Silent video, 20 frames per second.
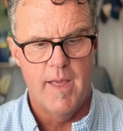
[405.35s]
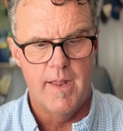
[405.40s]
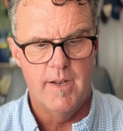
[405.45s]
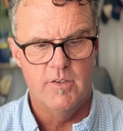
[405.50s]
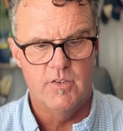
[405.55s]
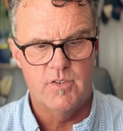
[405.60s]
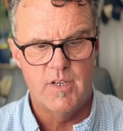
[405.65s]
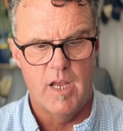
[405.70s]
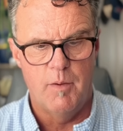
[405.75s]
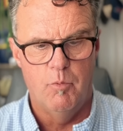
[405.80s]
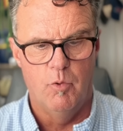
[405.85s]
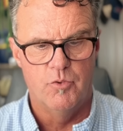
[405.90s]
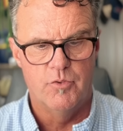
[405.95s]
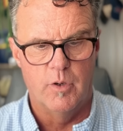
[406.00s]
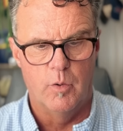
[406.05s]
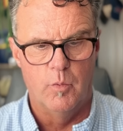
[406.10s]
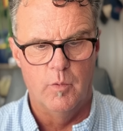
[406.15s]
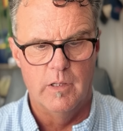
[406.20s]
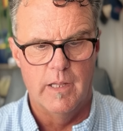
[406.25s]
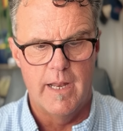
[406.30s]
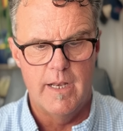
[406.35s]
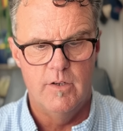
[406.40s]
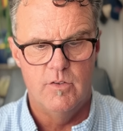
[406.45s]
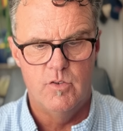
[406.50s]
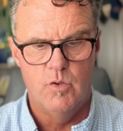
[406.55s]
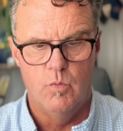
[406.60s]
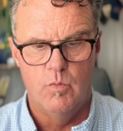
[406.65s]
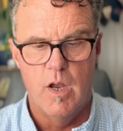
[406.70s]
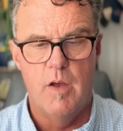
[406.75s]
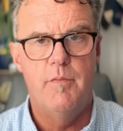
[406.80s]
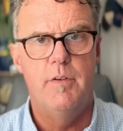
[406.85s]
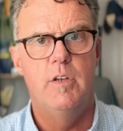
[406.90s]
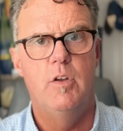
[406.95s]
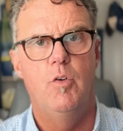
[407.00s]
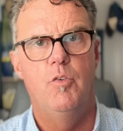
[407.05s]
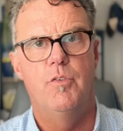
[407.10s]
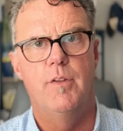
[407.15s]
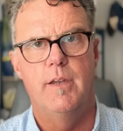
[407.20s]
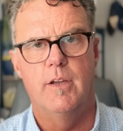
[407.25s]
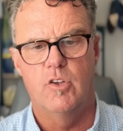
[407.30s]
and its tables that are related to
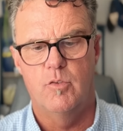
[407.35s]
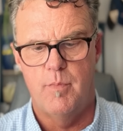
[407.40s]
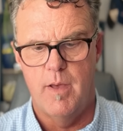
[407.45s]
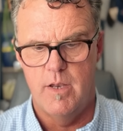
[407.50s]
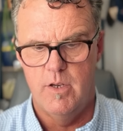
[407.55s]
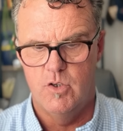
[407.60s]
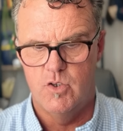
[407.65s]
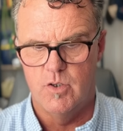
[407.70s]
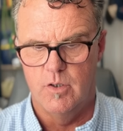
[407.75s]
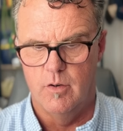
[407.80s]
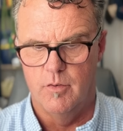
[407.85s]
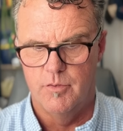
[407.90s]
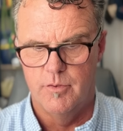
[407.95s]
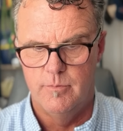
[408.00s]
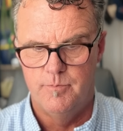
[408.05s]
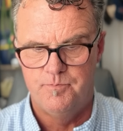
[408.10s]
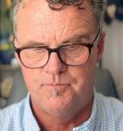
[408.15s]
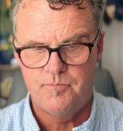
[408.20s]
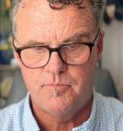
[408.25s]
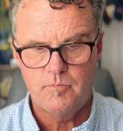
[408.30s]
revenues and expenditures.